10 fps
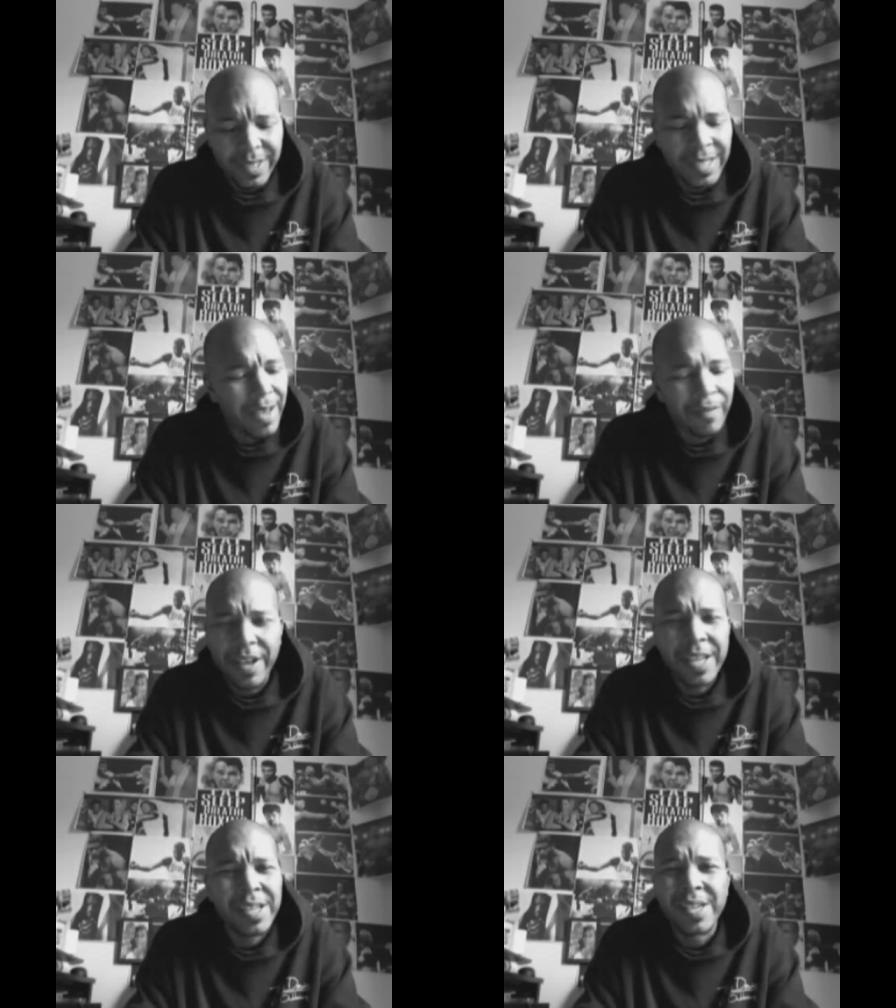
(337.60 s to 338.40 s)
in that
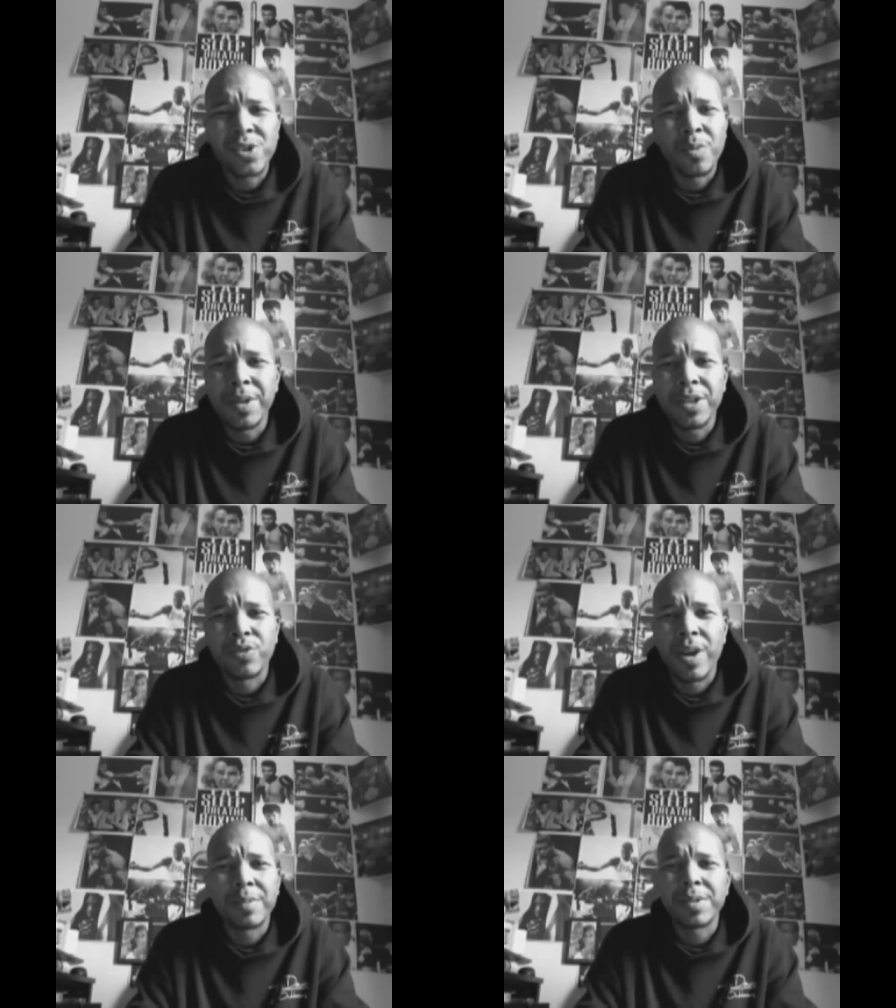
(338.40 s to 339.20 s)
fight he set so many
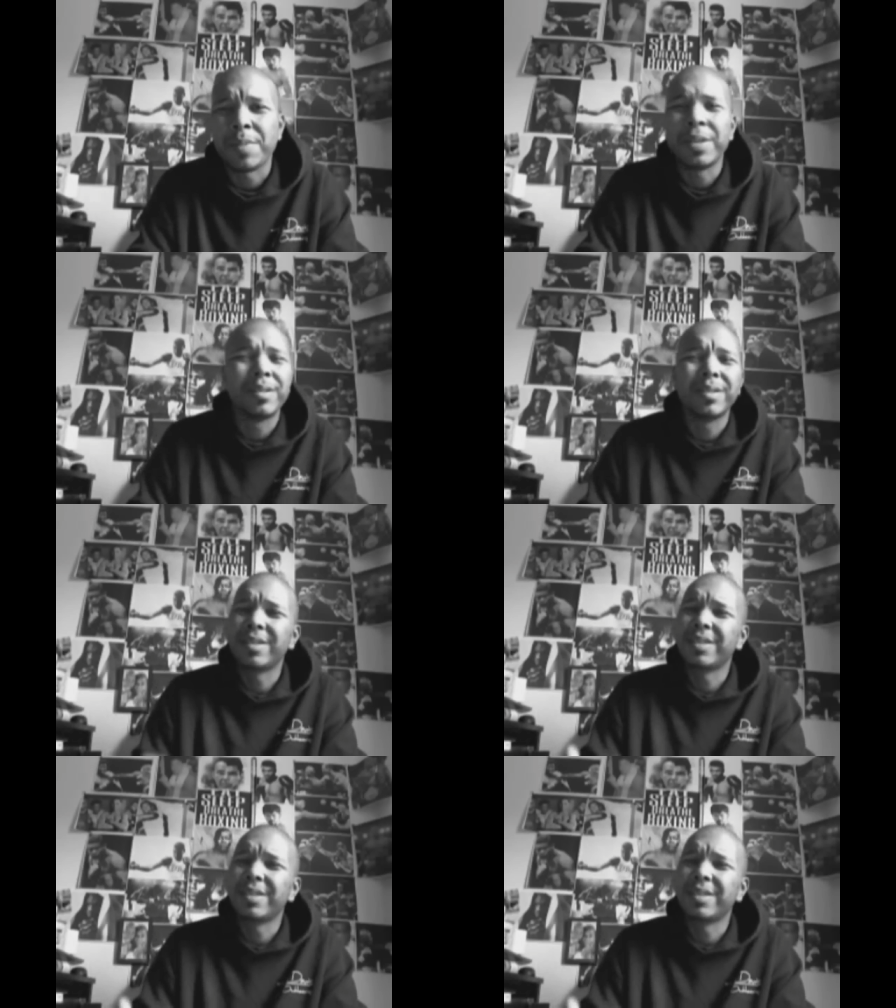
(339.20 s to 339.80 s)
traps. I mean,